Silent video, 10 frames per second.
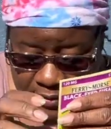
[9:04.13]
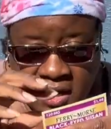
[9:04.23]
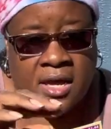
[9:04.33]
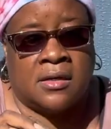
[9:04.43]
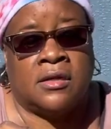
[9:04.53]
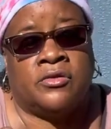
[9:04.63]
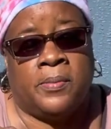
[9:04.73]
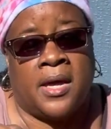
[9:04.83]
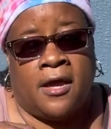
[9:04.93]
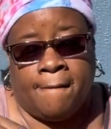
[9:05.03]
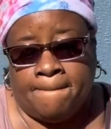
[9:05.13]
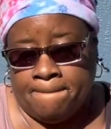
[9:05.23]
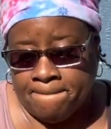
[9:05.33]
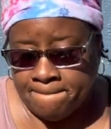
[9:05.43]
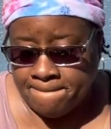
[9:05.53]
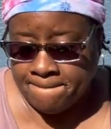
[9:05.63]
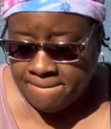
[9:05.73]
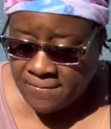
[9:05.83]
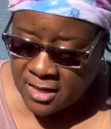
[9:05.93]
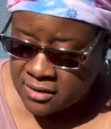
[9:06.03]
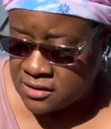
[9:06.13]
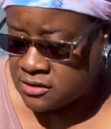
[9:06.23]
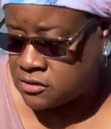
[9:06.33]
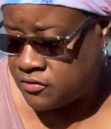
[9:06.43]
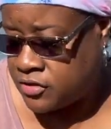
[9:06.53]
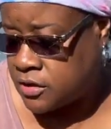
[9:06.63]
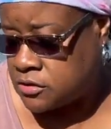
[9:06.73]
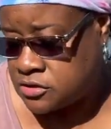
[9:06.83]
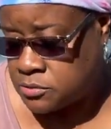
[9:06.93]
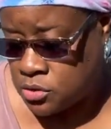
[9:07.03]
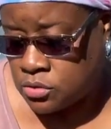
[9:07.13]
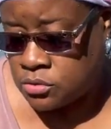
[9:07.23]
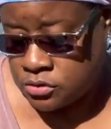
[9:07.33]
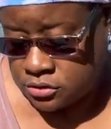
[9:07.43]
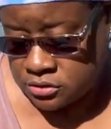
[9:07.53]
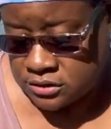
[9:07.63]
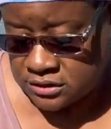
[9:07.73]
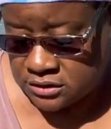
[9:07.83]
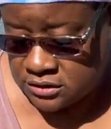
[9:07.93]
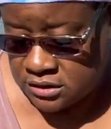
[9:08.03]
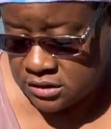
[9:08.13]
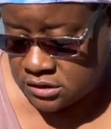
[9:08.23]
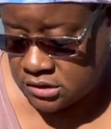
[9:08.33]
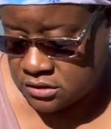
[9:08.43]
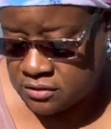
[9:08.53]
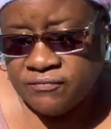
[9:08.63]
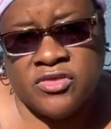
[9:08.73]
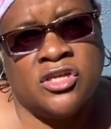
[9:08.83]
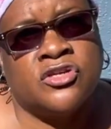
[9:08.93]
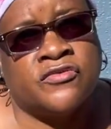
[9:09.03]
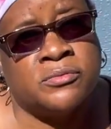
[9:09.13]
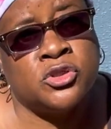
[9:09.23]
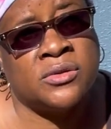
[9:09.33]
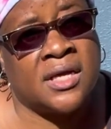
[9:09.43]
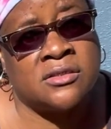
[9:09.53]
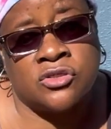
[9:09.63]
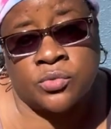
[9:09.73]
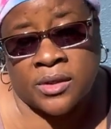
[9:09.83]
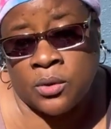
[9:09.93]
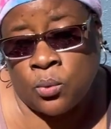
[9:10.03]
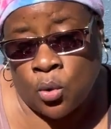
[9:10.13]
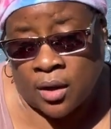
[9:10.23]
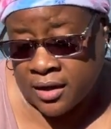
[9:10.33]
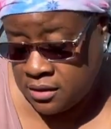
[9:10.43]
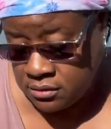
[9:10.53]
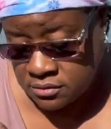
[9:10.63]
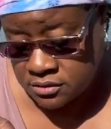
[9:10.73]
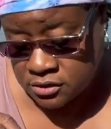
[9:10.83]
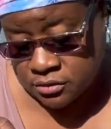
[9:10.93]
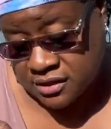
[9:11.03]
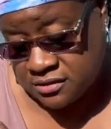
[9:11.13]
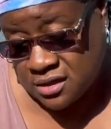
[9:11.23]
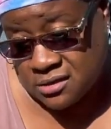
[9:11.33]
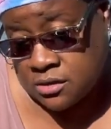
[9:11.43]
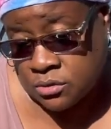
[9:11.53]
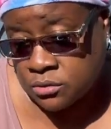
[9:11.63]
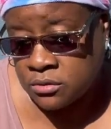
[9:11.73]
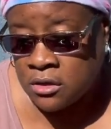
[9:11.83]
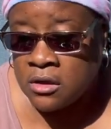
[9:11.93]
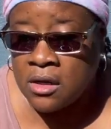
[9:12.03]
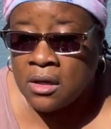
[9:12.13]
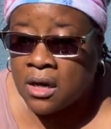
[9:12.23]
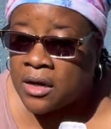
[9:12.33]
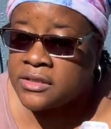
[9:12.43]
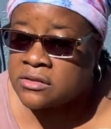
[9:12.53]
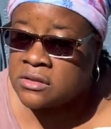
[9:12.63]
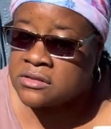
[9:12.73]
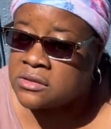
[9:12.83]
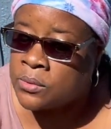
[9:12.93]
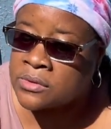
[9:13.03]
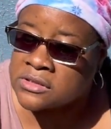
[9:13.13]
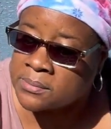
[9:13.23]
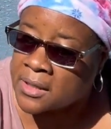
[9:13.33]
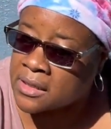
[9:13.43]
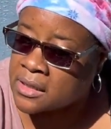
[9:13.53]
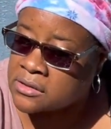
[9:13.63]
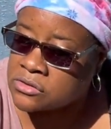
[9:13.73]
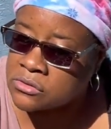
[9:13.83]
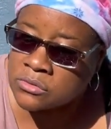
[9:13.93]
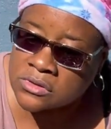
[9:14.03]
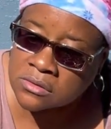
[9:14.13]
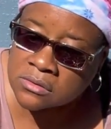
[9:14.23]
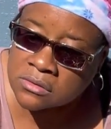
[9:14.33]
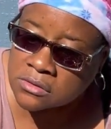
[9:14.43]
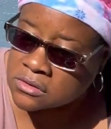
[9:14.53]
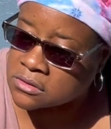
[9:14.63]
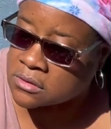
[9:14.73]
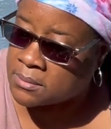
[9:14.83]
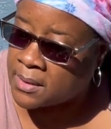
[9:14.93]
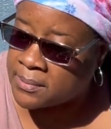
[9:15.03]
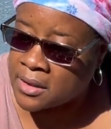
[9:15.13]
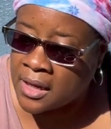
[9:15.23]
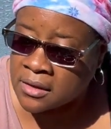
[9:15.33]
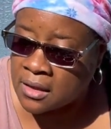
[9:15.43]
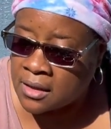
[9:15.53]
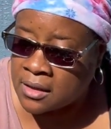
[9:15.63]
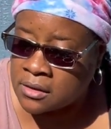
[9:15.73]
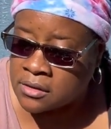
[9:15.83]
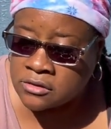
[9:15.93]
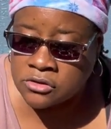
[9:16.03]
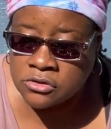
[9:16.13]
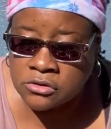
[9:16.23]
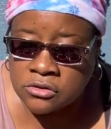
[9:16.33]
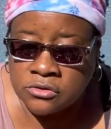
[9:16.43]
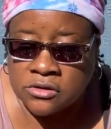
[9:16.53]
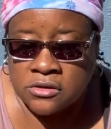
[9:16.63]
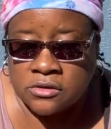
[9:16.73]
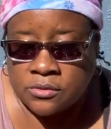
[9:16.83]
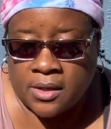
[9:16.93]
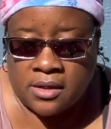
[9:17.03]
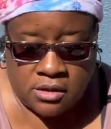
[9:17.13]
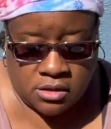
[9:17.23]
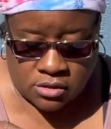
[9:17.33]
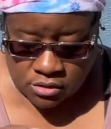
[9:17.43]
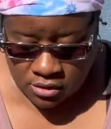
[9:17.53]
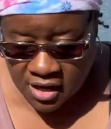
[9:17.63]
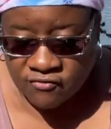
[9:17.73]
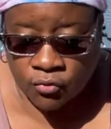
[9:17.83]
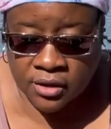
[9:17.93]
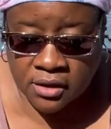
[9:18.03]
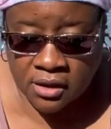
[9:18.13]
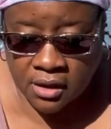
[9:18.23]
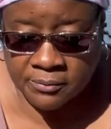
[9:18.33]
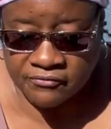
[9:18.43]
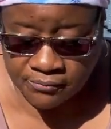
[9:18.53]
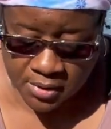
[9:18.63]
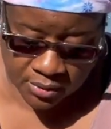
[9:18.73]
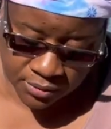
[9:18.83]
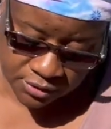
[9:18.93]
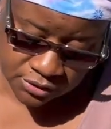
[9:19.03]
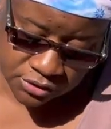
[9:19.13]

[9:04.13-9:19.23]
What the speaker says: but I had another pack. And these, I think, are some older seeds. These are from 2021, so that's not that old. All right, so let's see, where's the black-eyed Susans? My black-eyed Susans right here. I have 1 cup, and we're gonna